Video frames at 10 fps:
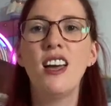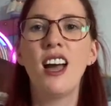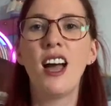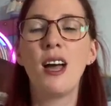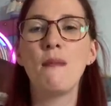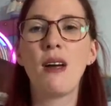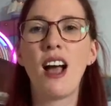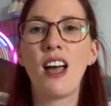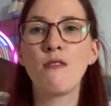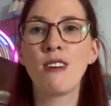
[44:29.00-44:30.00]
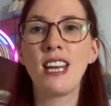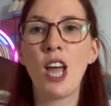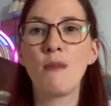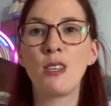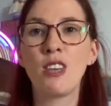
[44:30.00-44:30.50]
I really
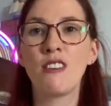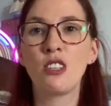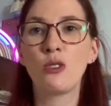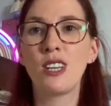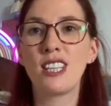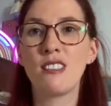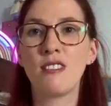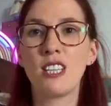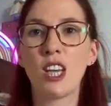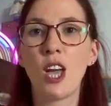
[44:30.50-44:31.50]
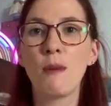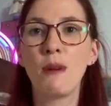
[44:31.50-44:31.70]
hope that you've enjoyed this video.